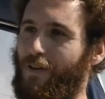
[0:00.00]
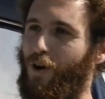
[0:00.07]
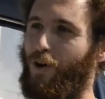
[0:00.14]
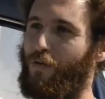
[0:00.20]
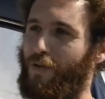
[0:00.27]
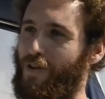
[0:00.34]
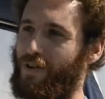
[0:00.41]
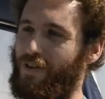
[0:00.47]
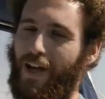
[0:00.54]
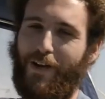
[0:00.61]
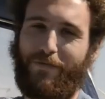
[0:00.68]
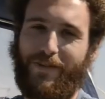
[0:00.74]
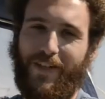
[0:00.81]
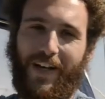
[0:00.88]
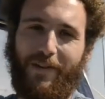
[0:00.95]
over their
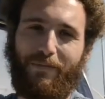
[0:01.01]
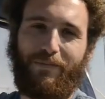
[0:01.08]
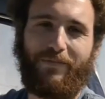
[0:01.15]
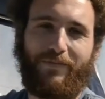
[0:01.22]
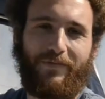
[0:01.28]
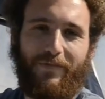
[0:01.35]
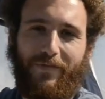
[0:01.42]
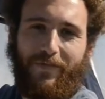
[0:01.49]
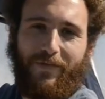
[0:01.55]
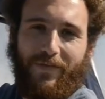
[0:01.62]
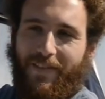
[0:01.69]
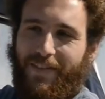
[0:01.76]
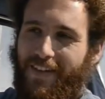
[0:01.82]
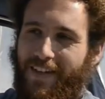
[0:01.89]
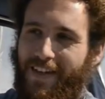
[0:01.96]
lifetime,
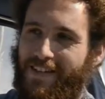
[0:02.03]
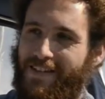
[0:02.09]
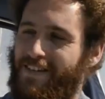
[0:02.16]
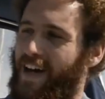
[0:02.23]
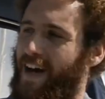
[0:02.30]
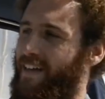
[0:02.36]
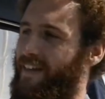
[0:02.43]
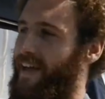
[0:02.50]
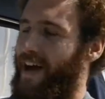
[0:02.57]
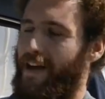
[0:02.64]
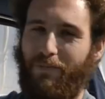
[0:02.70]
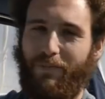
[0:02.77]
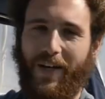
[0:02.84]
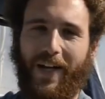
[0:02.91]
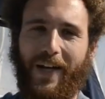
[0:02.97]
it's not that
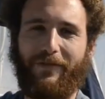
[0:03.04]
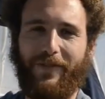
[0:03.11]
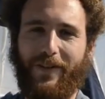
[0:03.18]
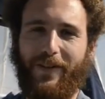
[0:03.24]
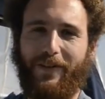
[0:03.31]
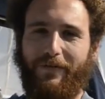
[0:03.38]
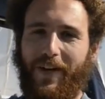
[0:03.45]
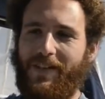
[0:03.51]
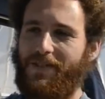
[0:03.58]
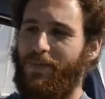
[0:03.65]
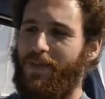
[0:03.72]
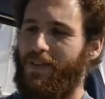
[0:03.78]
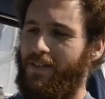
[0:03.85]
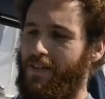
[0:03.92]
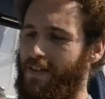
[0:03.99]
big of an
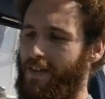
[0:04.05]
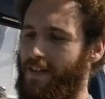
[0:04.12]
investment.